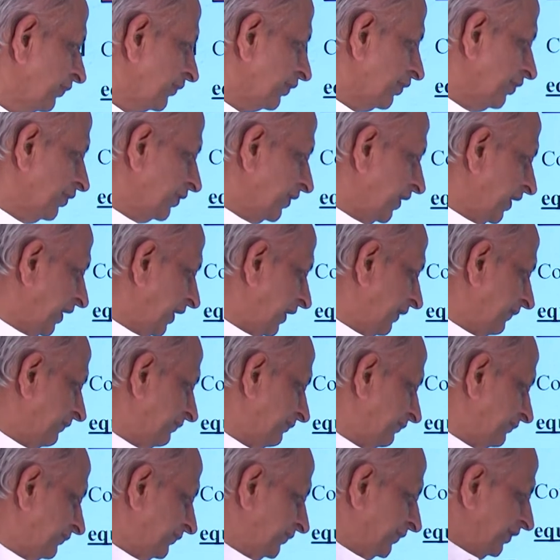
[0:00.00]
Okay,
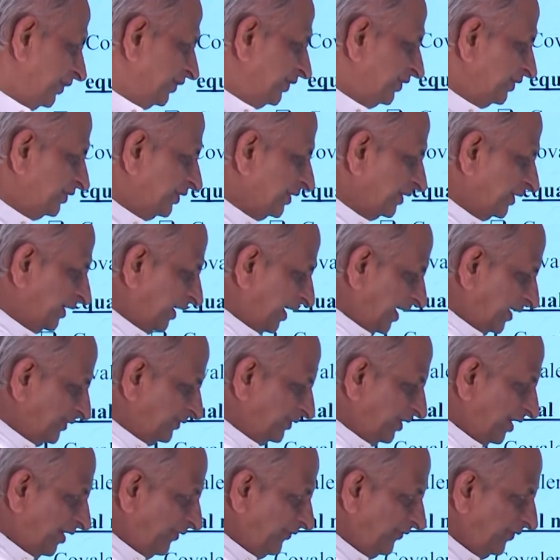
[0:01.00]
this is the case
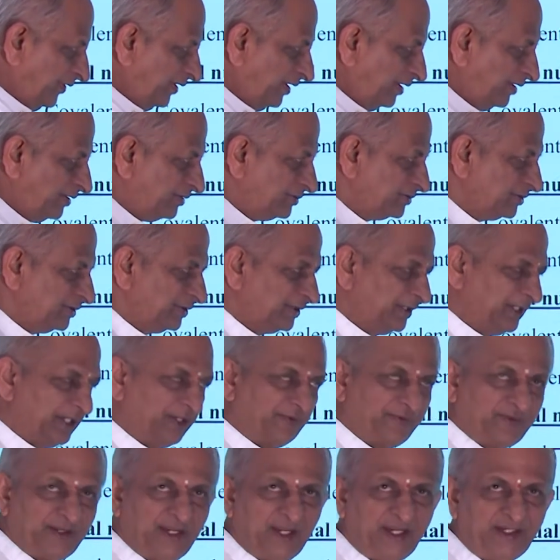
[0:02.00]
of
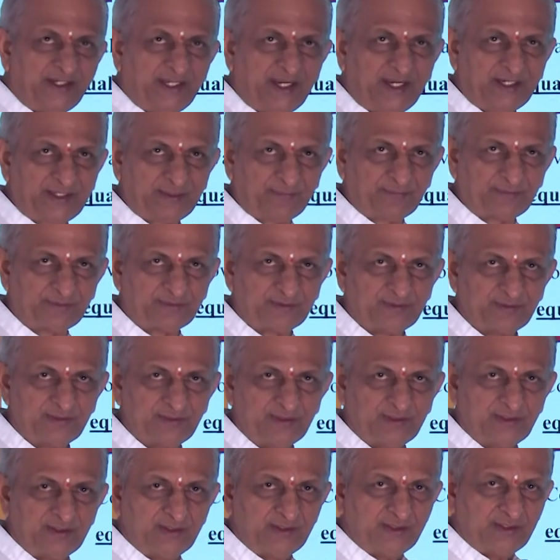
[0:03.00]
different atoms,
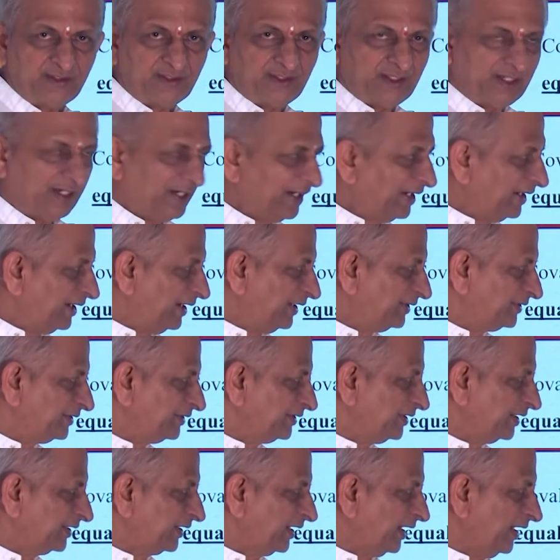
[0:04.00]
and this is
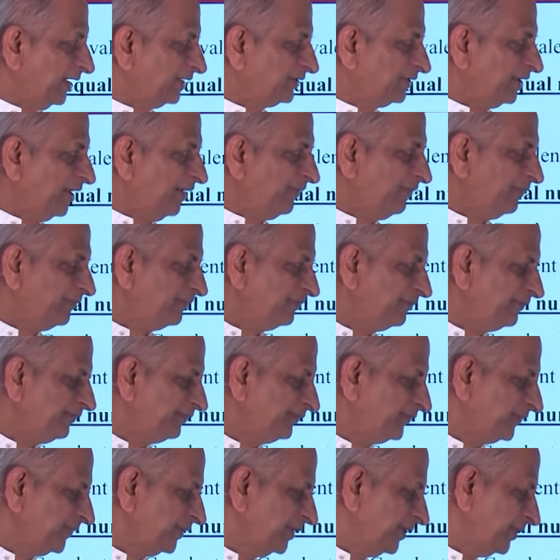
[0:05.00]
the case of
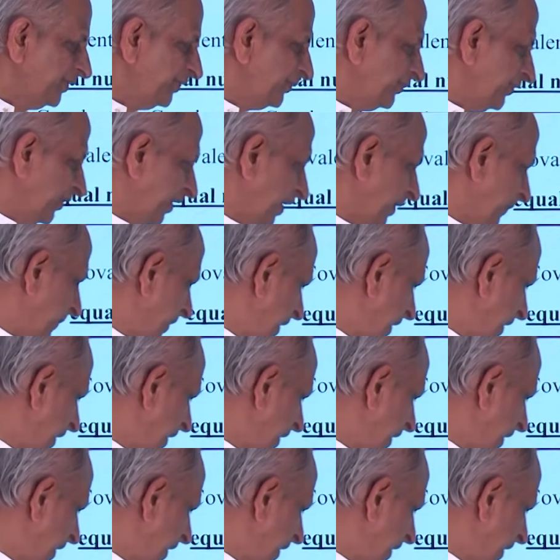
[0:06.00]
same